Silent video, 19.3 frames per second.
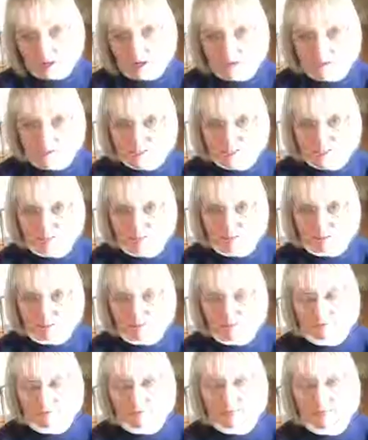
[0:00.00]
Also,
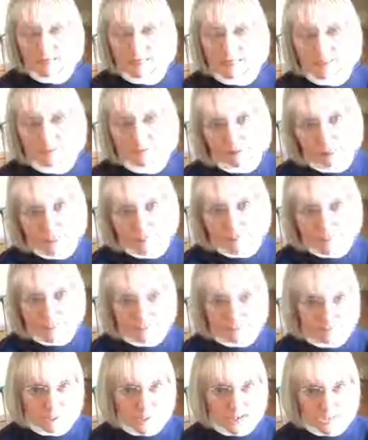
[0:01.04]
leave enough
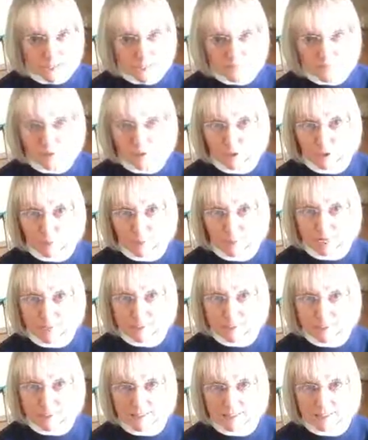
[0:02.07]
supplies for your
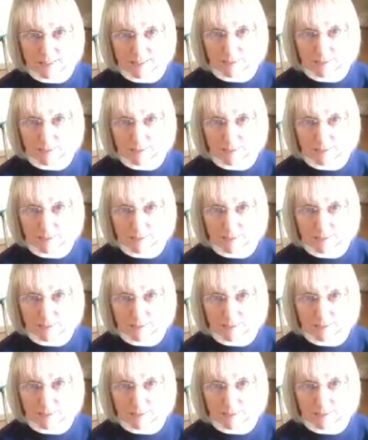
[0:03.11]
pet sitter.